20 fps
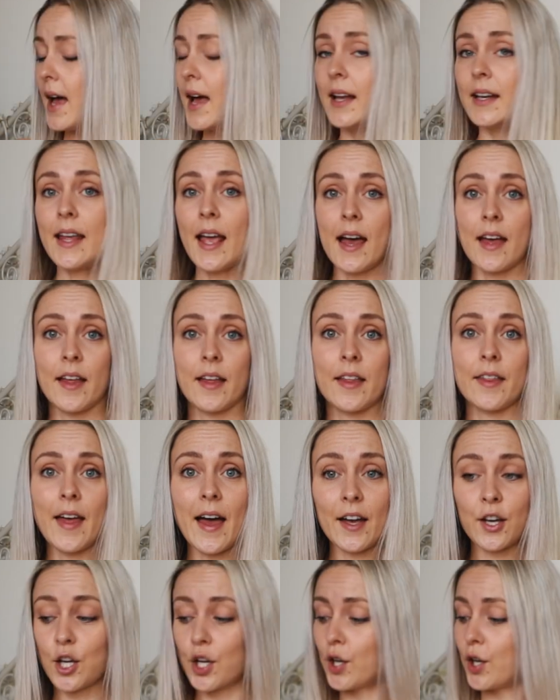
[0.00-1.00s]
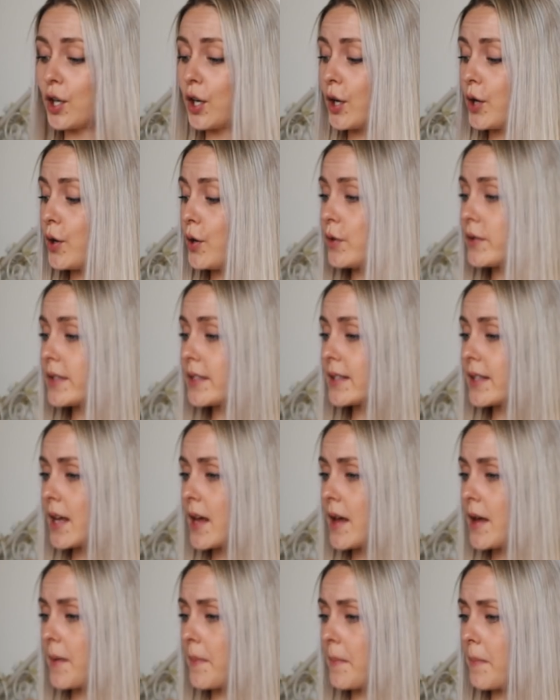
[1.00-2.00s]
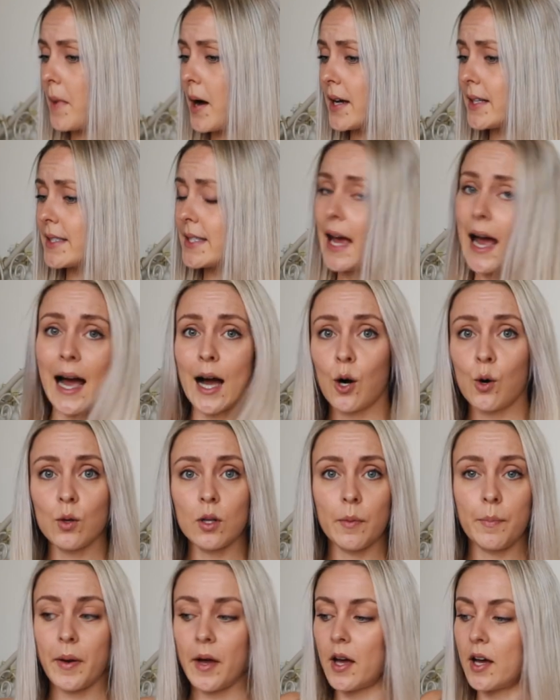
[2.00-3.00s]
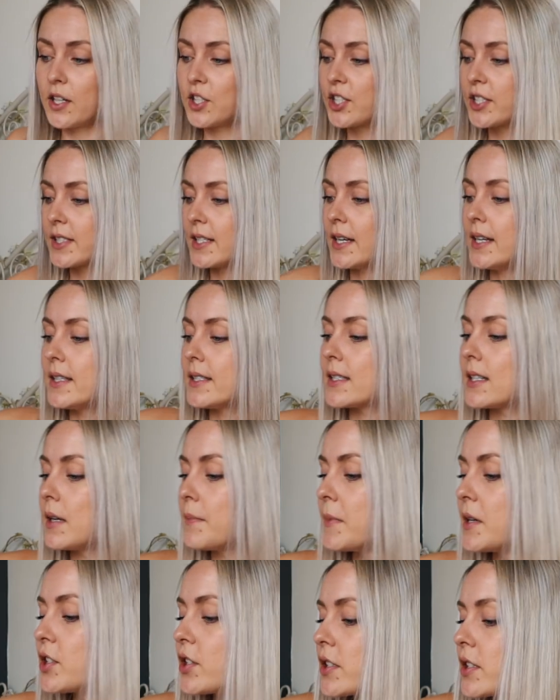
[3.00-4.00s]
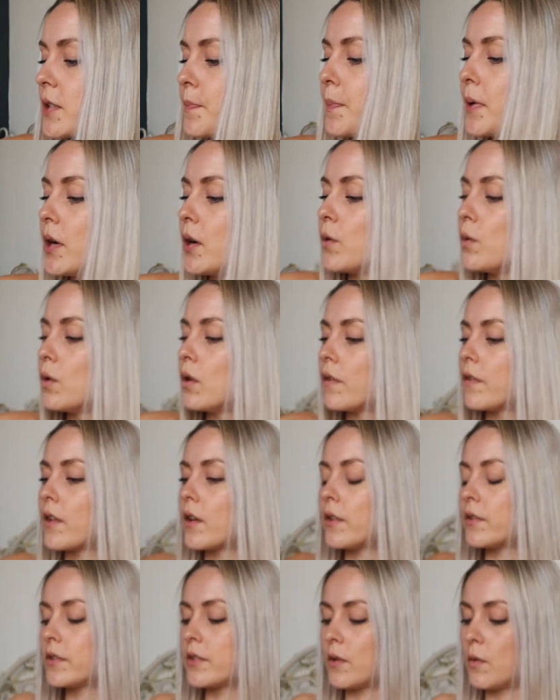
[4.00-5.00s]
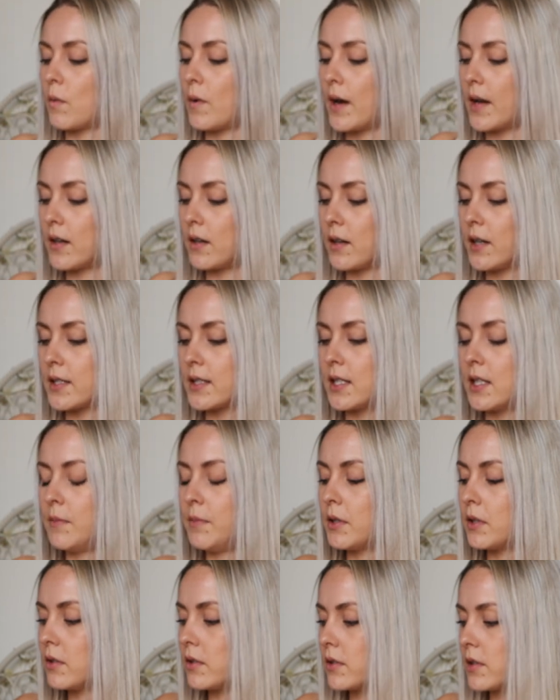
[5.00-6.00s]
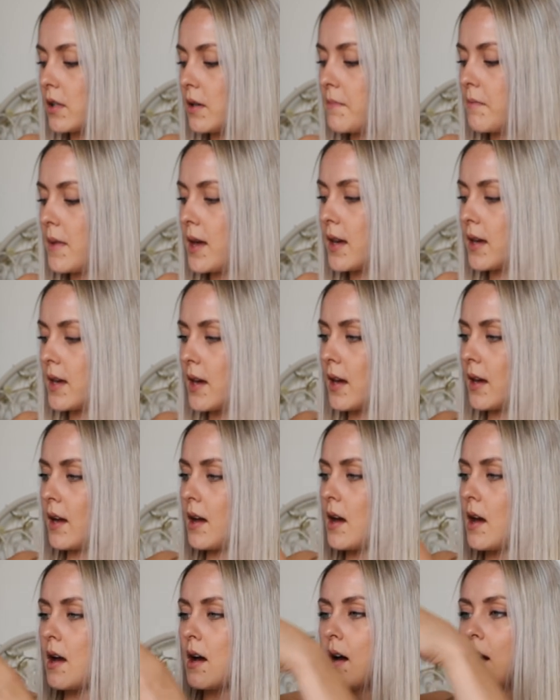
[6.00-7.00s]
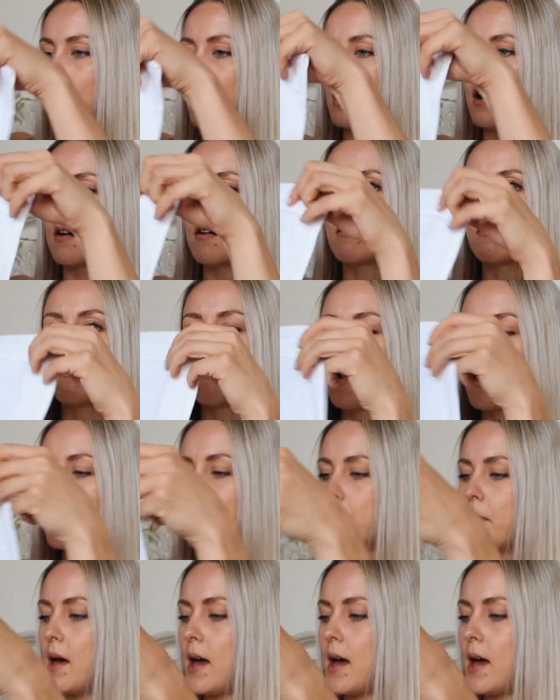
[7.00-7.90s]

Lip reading: And yeah, that concludes my towel purchases. Let me just put all of those away nicely because I'm making a right